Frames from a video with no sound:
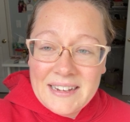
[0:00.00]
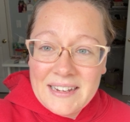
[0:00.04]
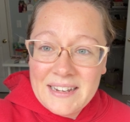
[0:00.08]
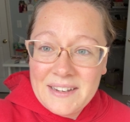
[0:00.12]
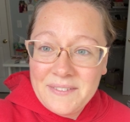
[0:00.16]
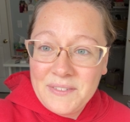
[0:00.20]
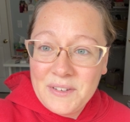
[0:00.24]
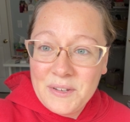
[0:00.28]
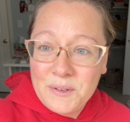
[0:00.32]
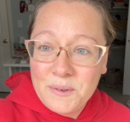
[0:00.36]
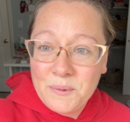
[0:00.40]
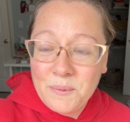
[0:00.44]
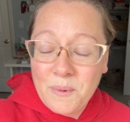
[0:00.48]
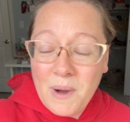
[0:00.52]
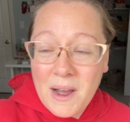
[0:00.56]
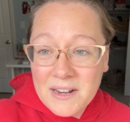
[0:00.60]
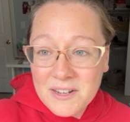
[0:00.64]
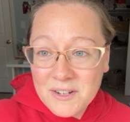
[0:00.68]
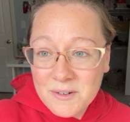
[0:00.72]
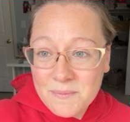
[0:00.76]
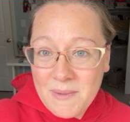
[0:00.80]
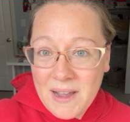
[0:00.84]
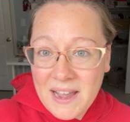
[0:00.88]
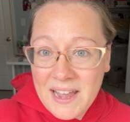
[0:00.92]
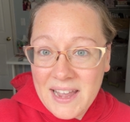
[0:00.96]
If you
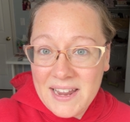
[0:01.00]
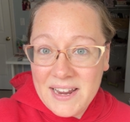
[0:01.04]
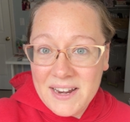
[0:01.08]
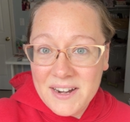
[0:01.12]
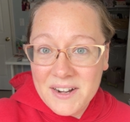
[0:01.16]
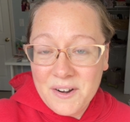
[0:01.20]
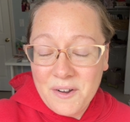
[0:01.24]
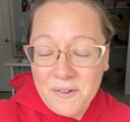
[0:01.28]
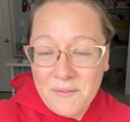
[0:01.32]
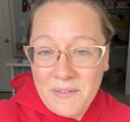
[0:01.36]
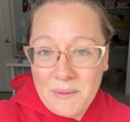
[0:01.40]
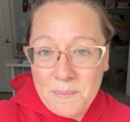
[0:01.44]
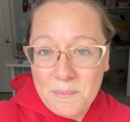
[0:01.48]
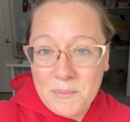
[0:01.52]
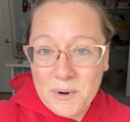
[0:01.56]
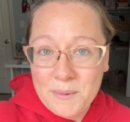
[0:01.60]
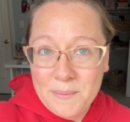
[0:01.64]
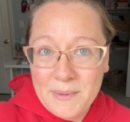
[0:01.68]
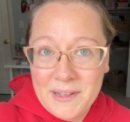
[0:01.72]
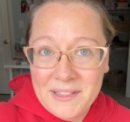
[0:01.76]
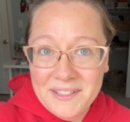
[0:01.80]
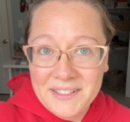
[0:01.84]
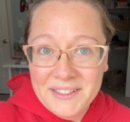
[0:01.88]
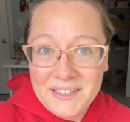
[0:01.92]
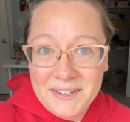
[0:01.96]
watched my November
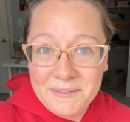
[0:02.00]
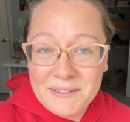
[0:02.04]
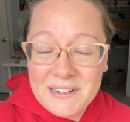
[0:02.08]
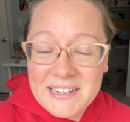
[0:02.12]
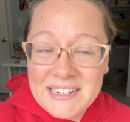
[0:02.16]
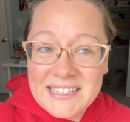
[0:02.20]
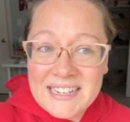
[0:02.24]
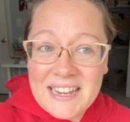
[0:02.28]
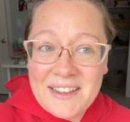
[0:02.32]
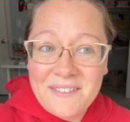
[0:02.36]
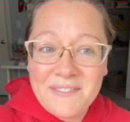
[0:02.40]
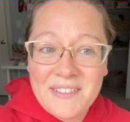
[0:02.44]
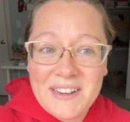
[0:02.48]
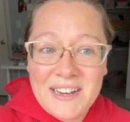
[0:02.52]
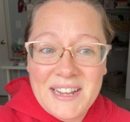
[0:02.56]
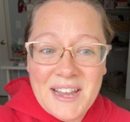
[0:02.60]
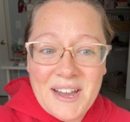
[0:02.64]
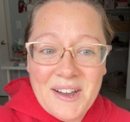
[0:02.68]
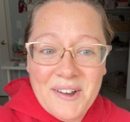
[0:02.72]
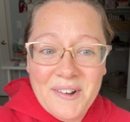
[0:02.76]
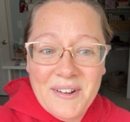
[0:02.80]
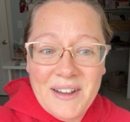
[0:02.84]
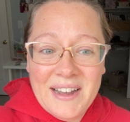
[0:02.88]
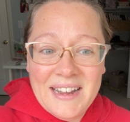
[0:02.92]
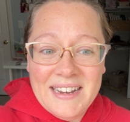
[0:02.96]
monthly reset
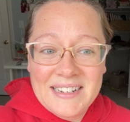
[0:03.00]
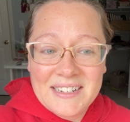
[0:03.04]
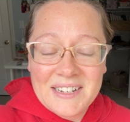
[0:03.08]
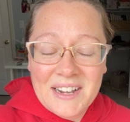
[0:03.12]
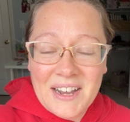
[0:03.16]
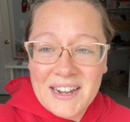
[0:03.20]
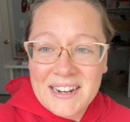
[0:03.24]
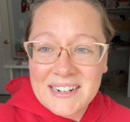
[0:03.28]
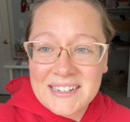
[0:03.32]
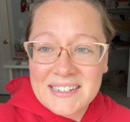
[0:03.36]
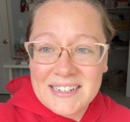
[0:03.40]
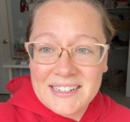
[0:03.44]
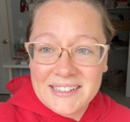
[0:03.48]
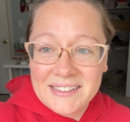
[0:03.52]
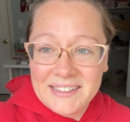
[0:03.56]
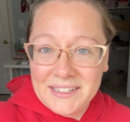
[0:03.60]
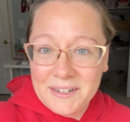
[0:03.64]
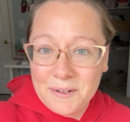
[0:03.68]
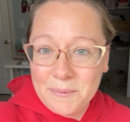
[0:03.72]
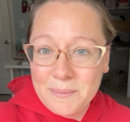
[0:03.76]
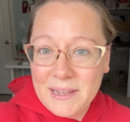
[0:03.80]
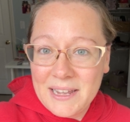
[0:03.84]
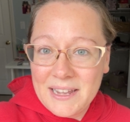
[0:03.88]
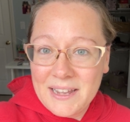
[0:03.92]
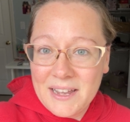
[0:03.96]
video, I talked a little
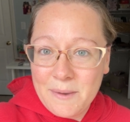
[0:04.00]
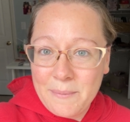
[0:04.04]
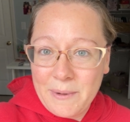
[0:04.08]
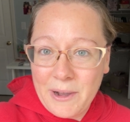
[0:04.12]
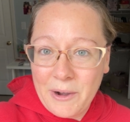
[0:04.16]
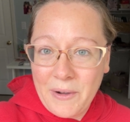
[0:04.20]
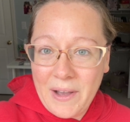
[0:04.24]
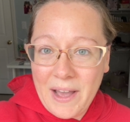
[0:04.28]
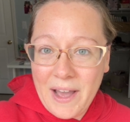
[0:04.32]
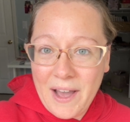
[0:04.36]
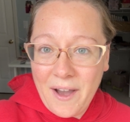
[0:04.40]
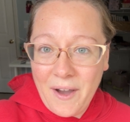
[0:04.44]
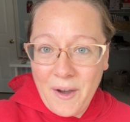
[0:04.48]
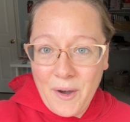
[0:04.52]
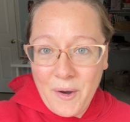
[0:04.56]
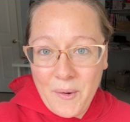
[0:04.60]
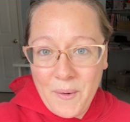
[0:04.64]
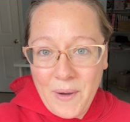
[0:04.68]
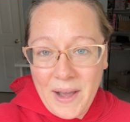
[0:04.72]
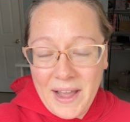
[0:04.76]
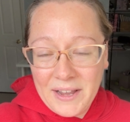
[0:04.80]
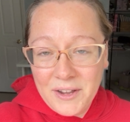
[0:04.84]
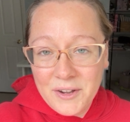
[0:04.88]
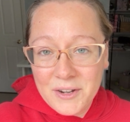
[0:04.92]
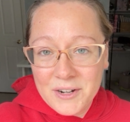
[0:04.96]
bit about how
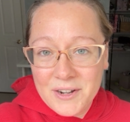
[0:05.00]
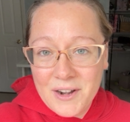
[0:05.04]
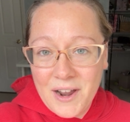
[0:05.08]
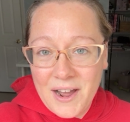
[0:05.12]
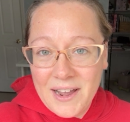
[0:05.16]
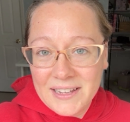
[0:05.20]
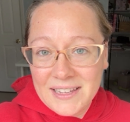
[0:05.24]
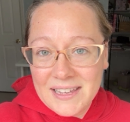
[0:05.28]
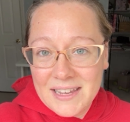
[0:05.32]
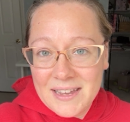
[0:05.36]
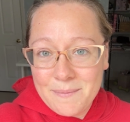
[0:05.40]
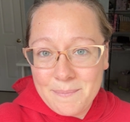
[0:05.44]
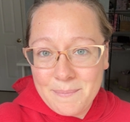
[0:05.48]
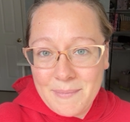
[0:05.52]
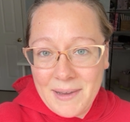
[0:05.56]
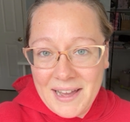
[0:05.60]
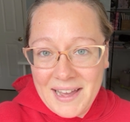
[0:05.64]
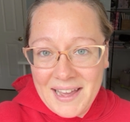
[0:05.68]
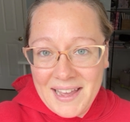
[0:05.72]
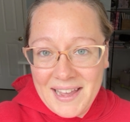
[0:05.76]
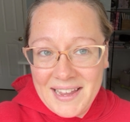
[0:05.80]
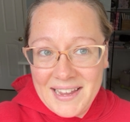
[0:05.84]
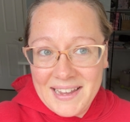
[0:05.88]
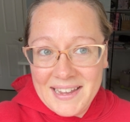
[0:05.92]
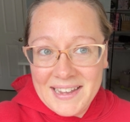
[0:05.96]
I could not get
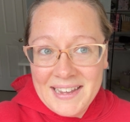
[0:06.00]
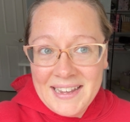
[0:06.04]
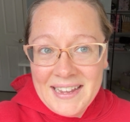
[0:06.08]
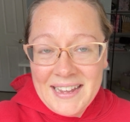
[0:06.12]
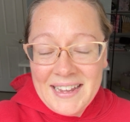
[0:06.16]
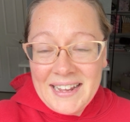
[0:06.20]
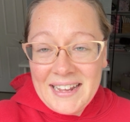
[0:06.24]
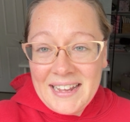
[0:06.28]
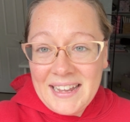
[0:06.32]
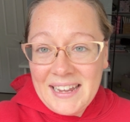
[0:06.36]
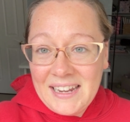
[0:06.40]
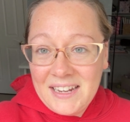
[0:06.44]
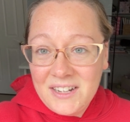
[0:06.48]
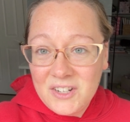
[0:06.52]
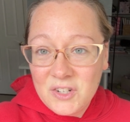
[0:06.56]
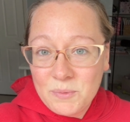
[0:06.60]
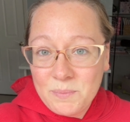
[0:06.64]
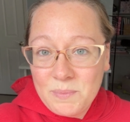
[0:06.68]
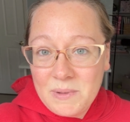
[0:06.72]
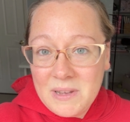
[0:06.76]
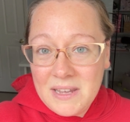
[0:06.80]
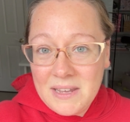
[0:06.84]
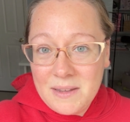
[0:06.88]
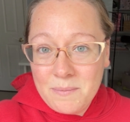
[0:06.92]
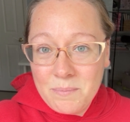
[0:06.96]
my
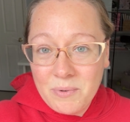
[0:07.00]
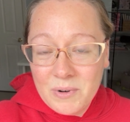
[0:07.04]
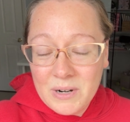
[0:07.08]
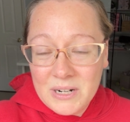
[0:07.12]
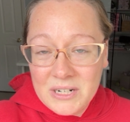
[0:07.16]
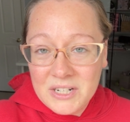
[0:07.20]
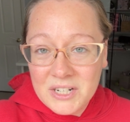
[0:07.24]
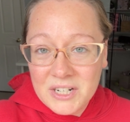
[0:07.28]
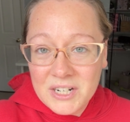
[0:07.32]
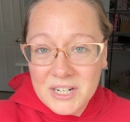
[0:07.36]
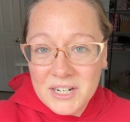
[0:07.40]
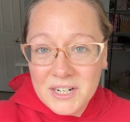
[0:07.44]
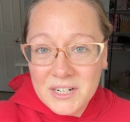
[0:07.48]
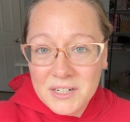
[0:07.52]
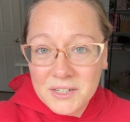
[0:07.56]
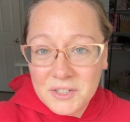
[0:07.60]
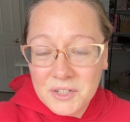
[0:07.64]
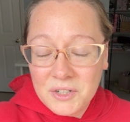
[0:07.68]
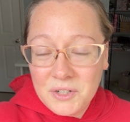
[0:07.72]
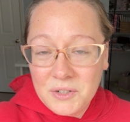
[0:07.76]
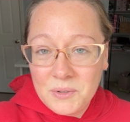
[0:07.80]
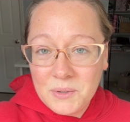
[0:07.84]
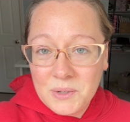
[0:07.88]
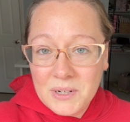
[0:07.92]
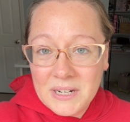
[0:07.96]
HP printer
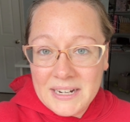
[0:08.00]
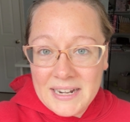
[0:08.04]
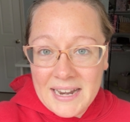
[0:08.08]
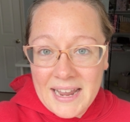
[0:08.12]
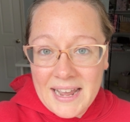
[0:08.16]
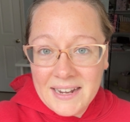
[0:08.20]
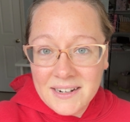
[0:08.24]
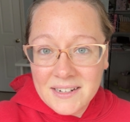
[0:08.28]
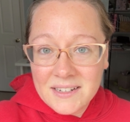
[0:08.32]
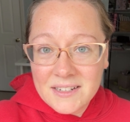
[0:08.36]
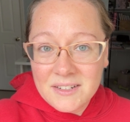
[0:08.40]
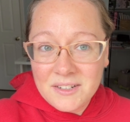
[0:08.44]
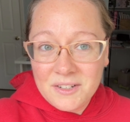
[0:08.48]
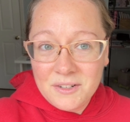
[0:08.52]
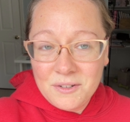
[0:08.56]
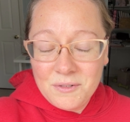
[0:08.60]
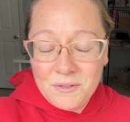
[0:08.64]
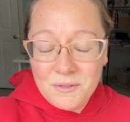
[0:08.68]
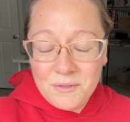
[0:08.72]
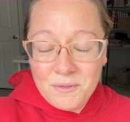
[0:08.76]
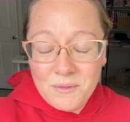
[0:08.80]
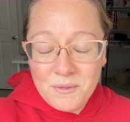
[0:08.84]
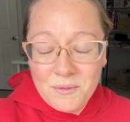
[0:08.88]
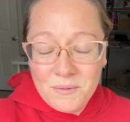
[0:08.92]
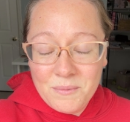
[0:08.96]
to connect
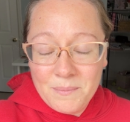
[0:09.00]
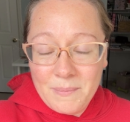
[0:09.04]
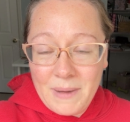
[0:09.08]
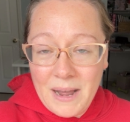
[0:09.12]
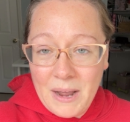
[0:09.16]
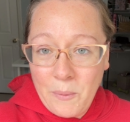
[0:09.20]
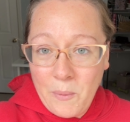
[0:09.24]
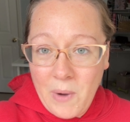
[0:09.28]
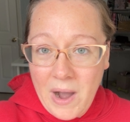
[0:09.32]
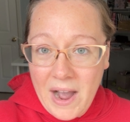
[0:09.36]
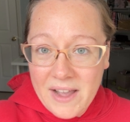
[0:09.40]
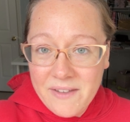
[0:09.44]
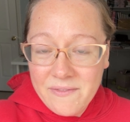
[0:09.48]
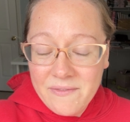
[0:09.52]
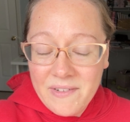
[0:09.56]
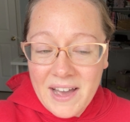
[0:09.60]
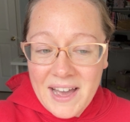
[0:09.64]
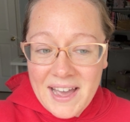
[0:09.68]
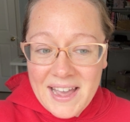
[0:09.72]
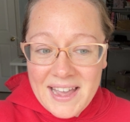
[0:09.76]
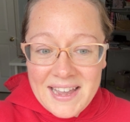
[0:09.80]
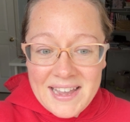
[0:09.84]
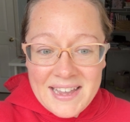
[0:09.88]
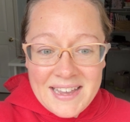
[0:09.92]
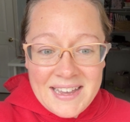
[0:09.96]
to my
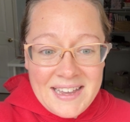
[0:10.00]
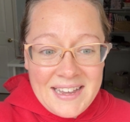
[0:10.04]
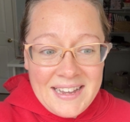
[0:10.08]
Wi-Fi.